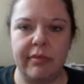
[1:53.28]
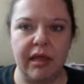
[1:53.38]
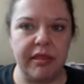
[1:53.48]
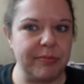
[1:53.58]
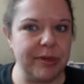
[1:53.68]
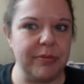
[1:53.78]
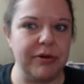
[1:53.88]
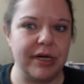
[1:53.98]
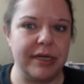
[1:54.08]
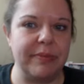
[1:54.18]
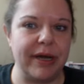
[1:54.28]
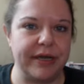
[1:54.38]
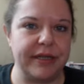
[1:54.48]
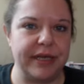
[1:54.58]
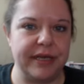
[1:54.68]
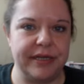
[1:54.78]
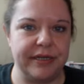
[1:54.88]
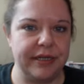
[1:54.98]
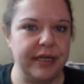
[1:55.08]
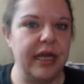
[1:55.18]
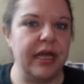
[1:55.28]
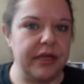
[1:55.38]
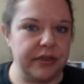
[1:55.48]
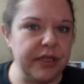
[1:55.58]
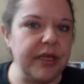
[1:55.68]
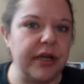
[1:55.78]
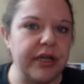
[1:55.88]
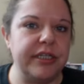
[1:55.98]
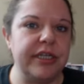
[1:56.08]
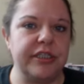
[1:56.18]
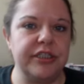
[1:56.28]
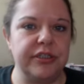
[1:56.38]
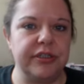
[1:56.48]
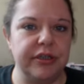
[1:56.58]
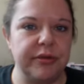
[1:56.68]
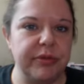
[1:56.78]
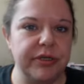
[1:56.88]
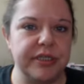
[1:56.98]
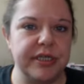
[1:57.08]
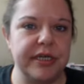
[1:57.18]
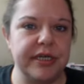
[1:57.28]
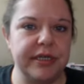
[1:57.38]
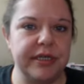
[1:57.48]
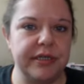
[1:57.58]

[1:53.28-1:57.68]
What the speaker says: the people led back then, the architecture, the music,